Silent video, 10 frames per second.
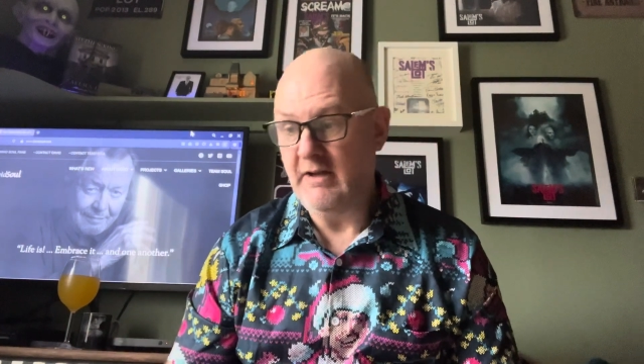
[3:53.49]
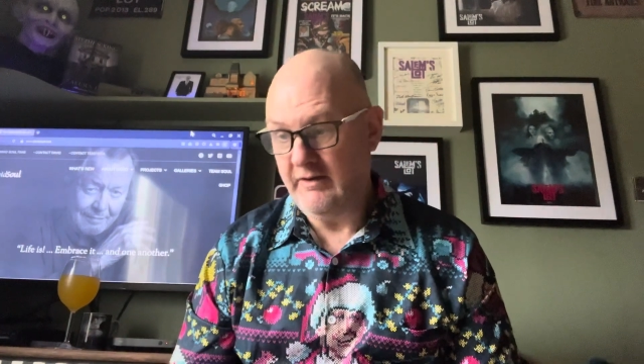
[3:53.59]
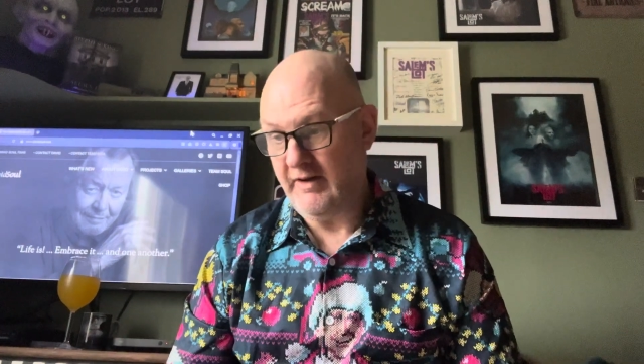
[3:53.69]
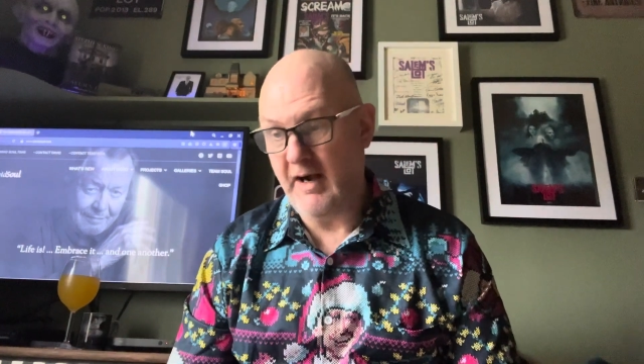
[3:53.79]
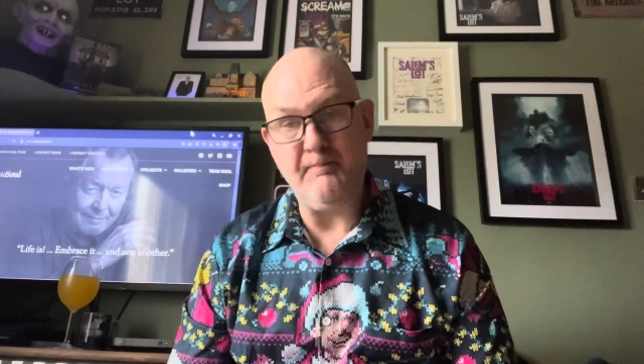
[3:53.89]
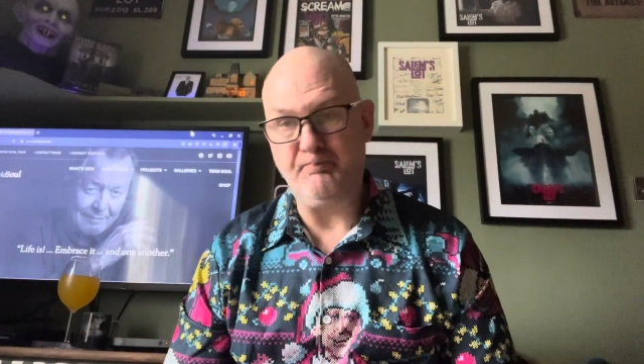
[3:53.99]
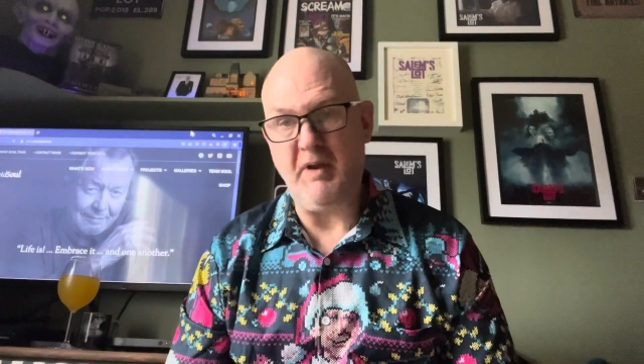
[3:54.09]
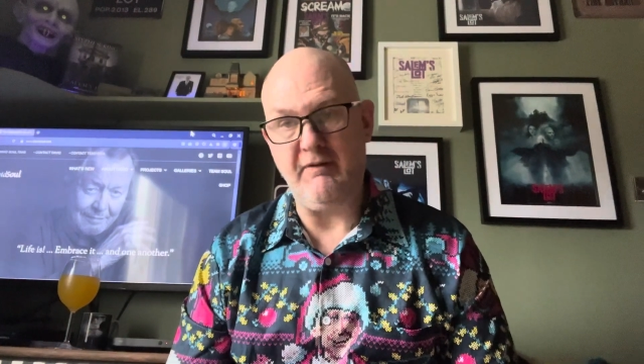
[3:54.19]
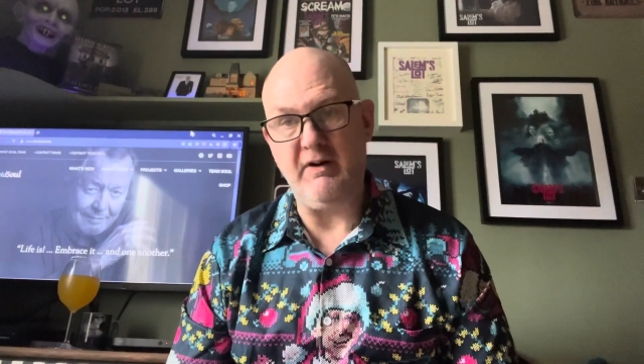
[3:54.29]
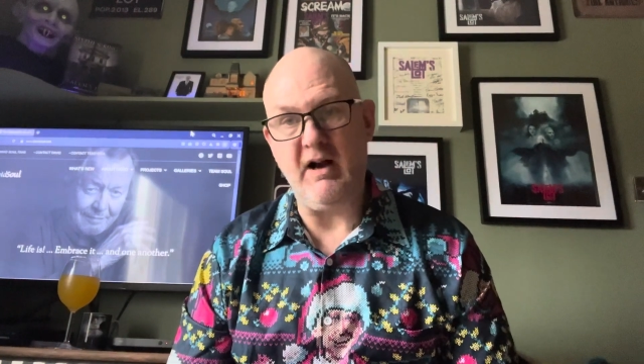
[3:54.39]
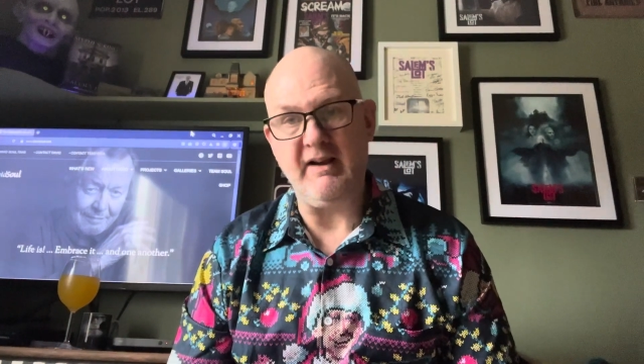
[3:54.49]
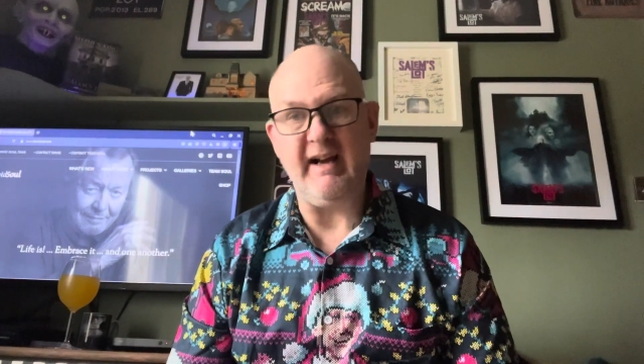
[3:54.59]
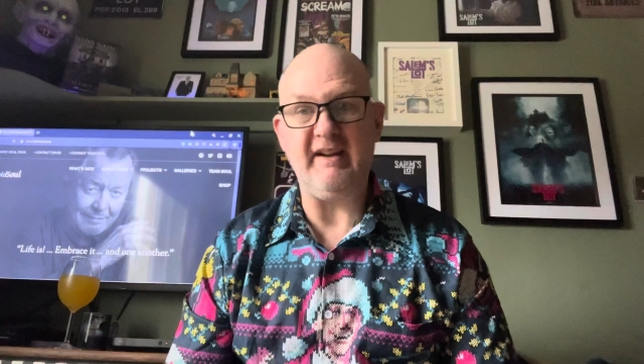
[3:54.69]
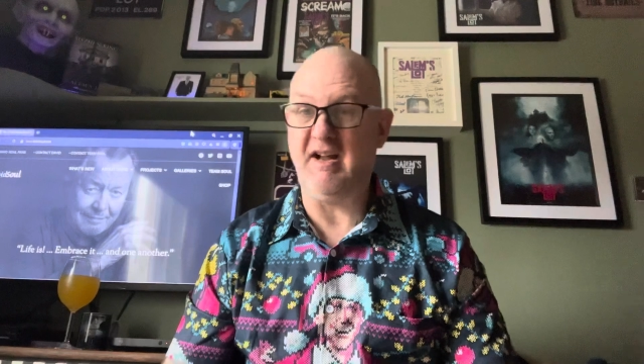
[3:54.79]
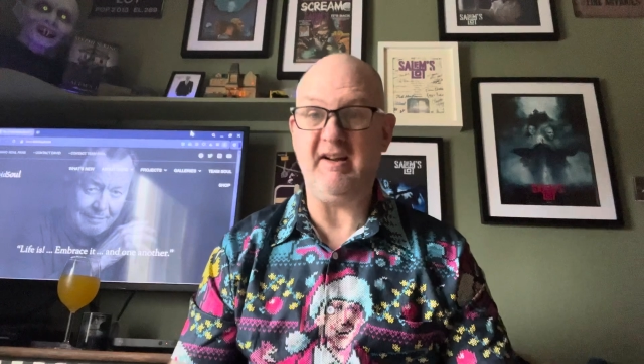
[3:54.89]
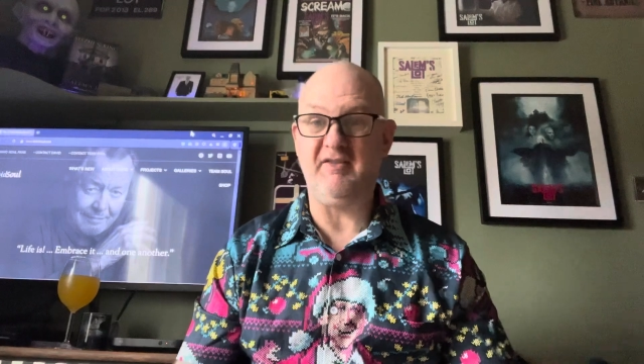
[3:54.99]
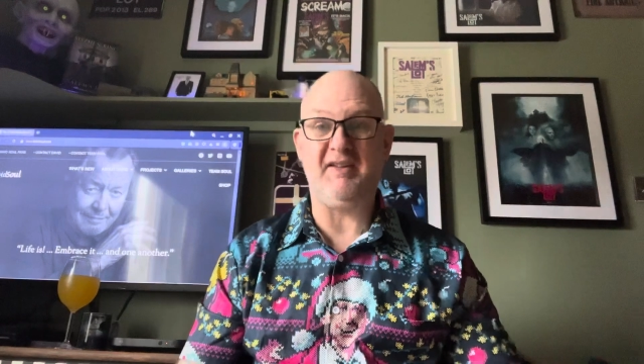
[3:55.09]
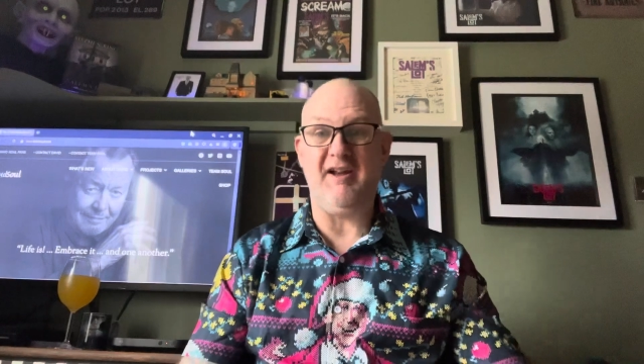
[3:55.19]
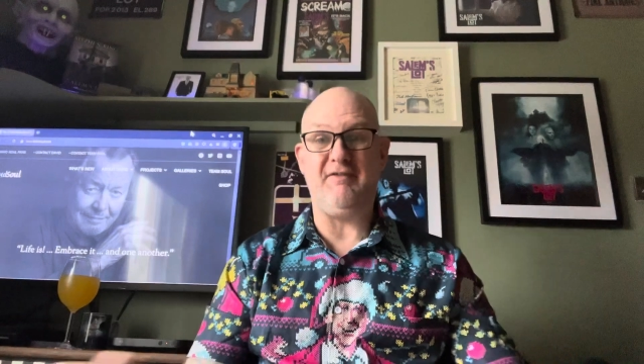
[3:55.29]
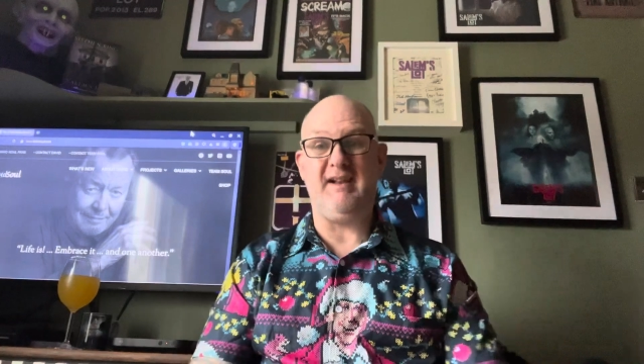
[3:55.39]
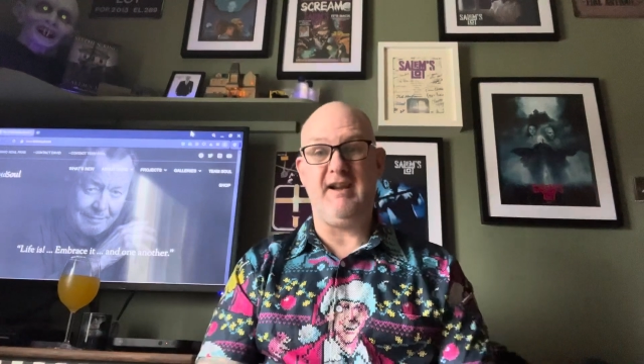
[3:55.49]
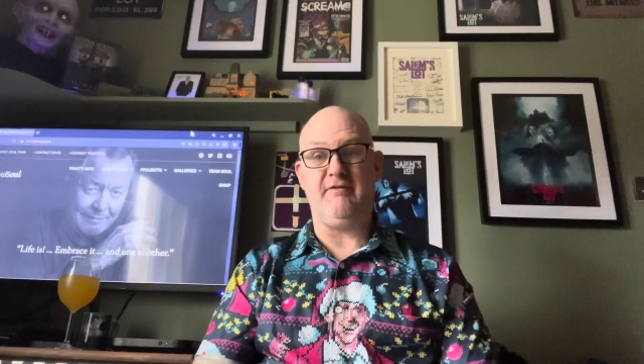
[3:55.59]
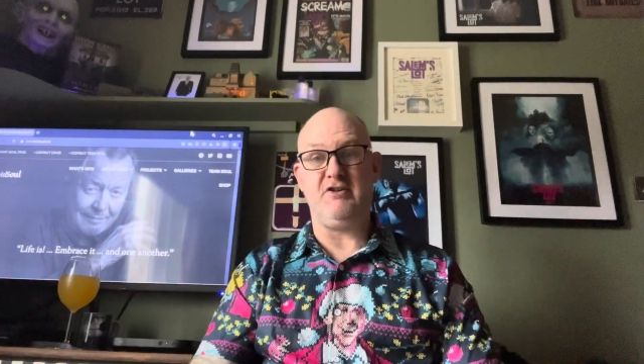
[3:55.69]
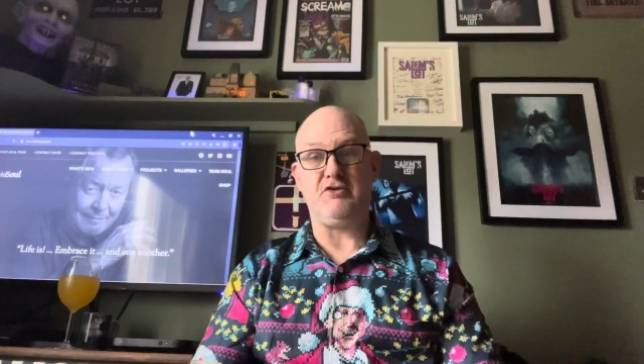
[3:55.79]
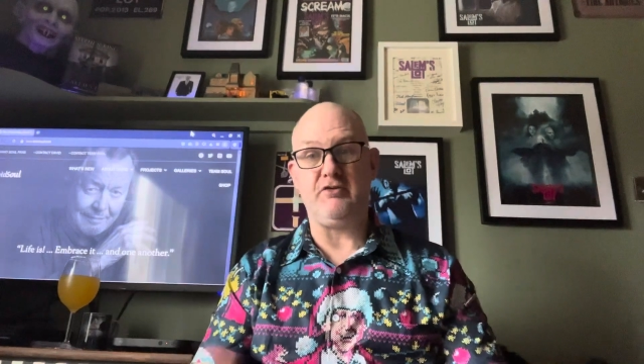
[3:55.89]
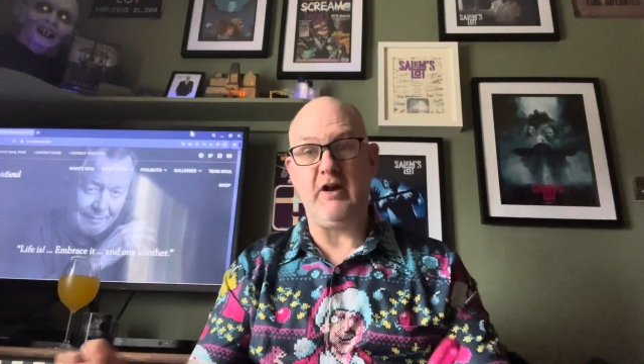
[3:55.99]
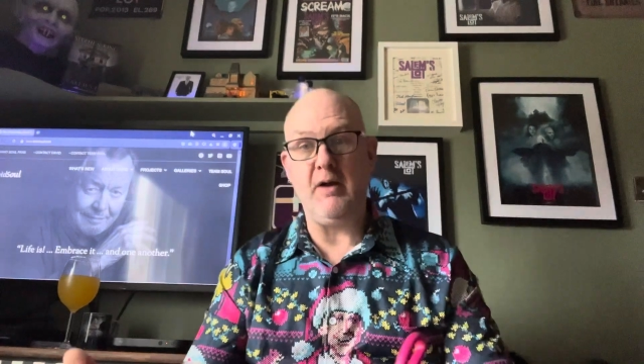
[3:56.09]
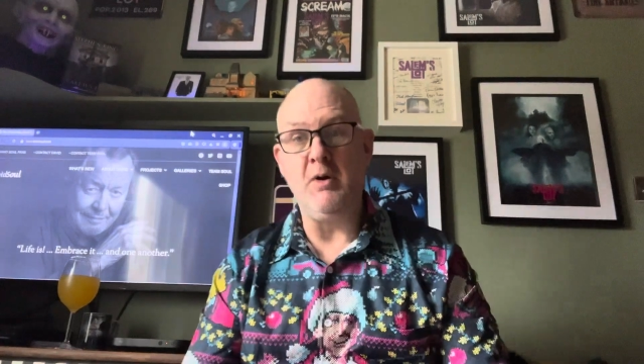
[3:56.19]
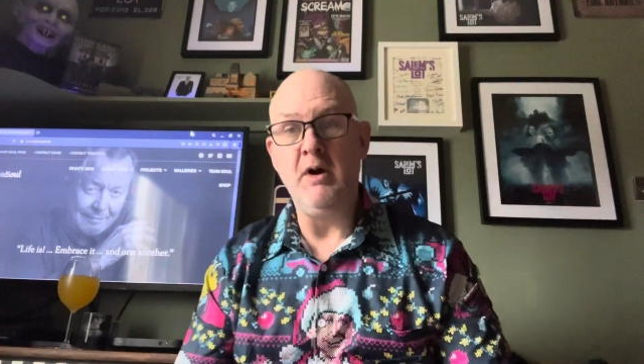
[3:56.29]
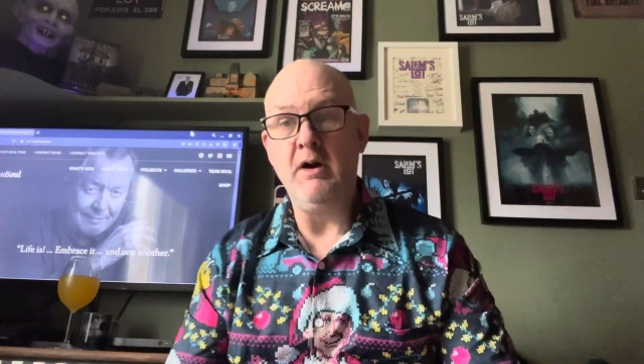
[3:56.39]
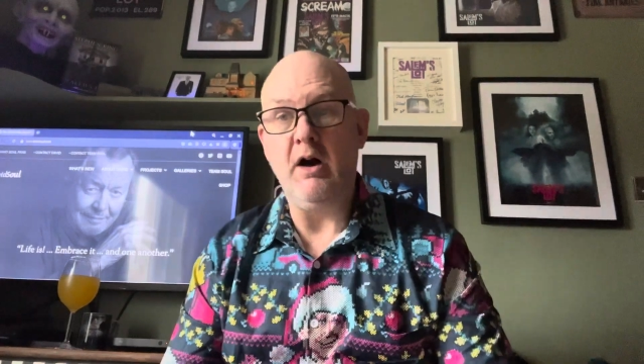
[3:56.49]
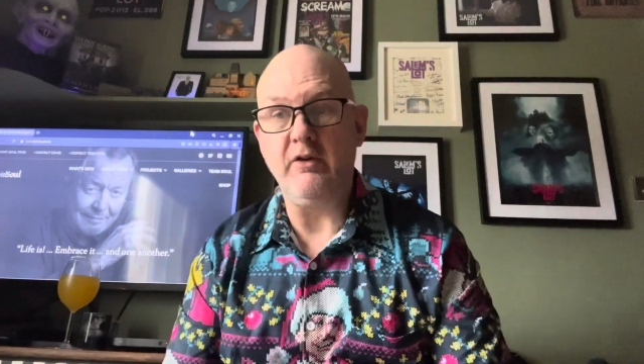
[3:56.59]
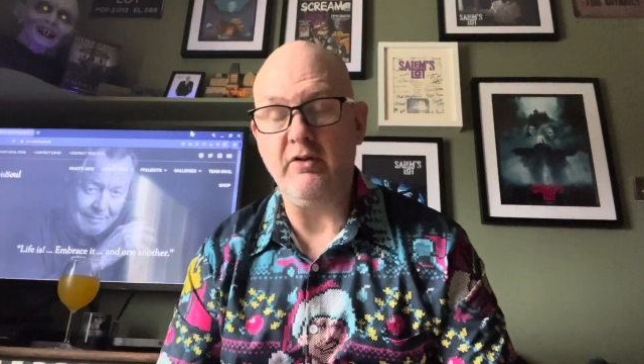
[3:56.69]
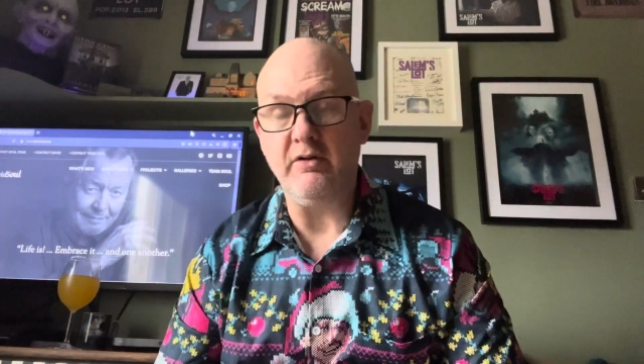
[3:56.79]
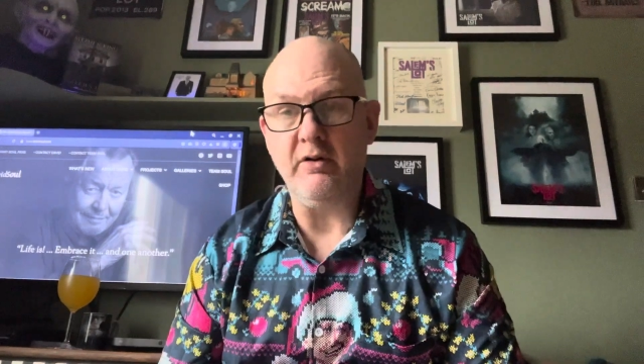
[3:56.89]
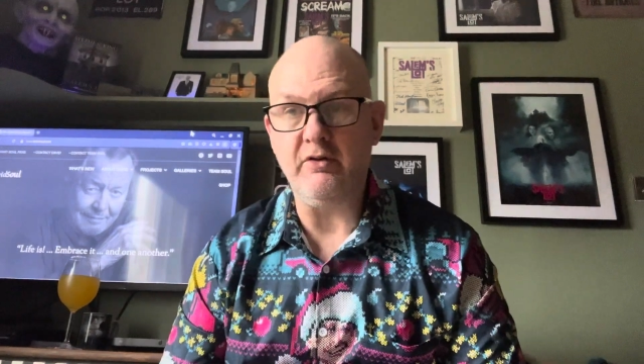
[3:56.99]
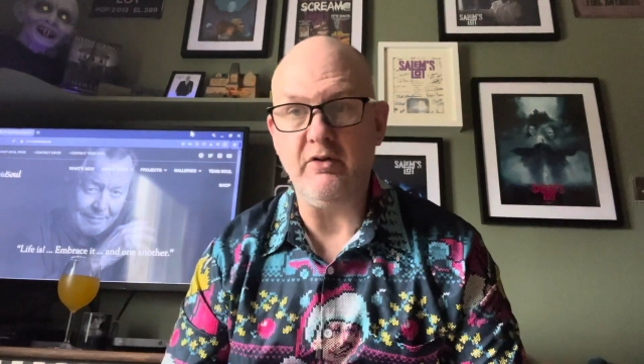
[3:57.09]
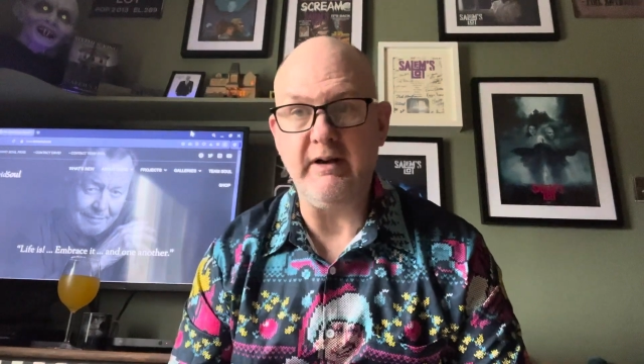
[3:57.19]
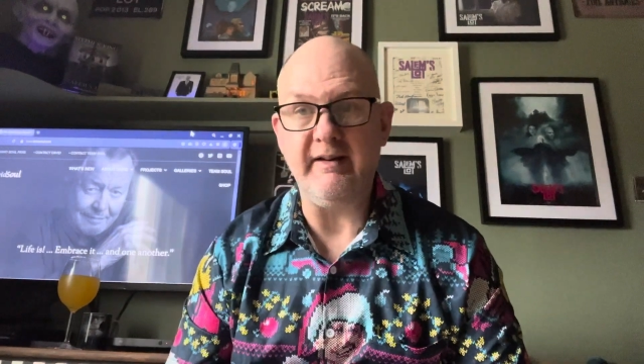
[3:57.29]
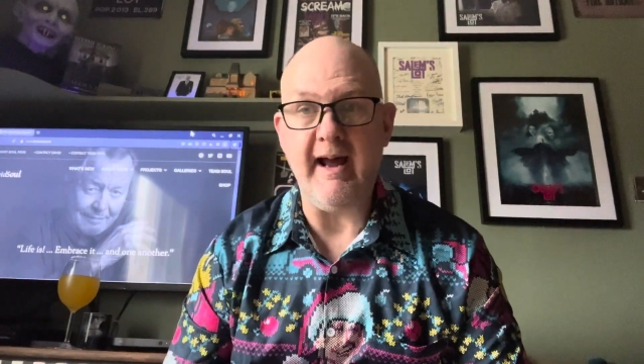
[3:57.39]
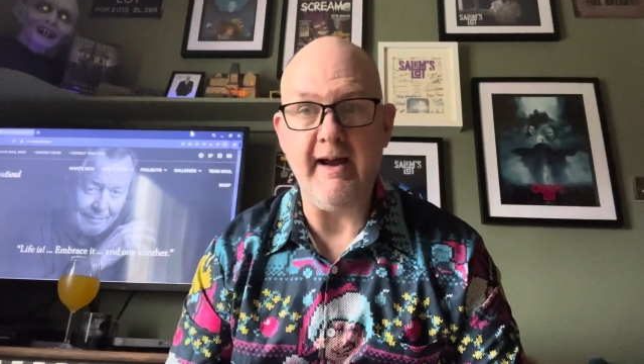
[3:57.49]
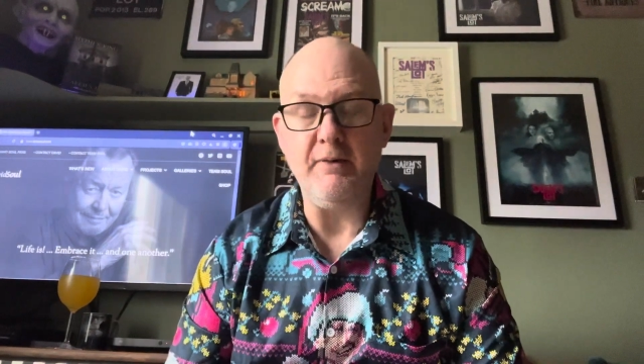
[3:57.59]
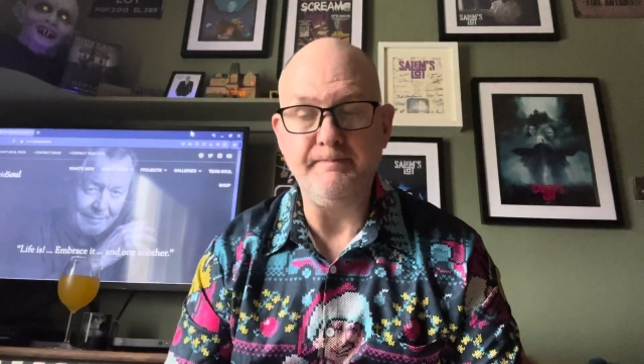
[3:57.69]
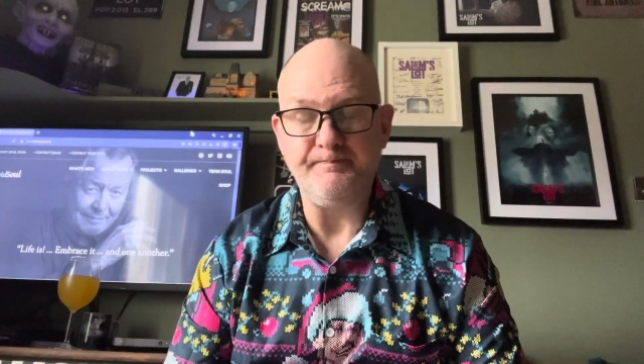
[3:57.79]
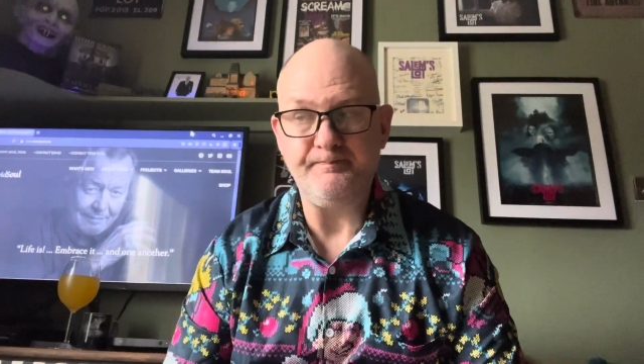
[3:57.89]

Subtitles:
So I thought, okay, it's definitely official. So I took it down.